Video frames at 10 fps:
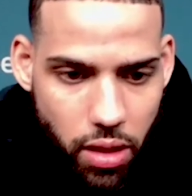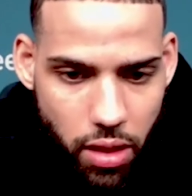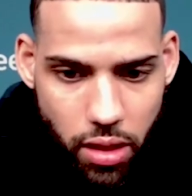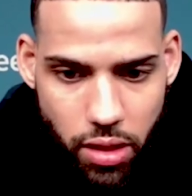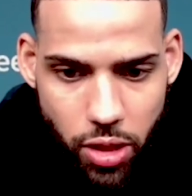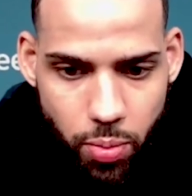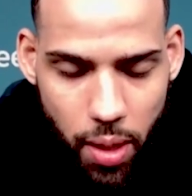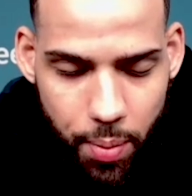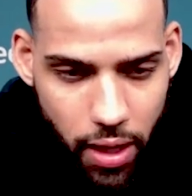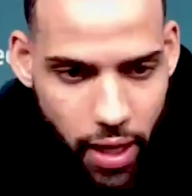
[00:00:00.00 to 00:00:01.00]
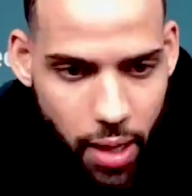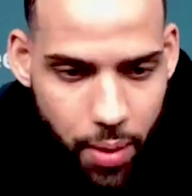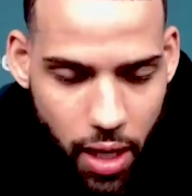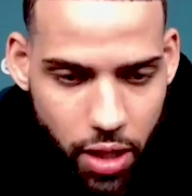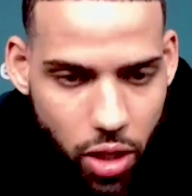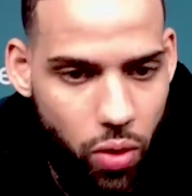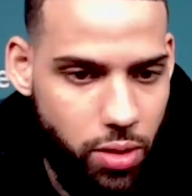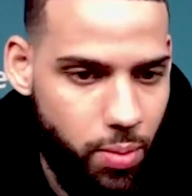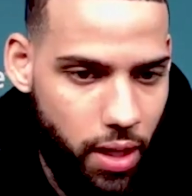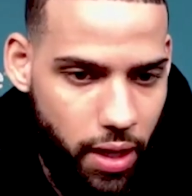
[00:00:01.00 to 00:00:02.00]
and just play my game. And I know
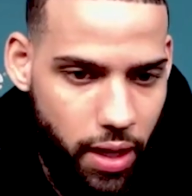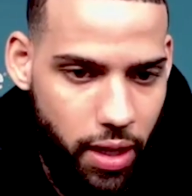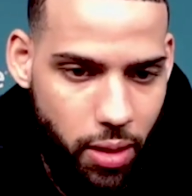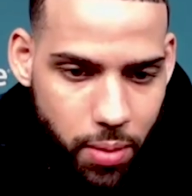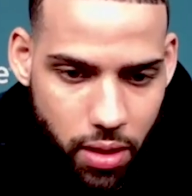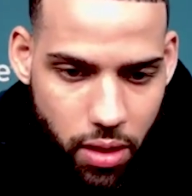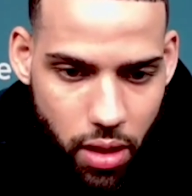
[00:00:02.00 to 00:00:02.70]
that's my game. And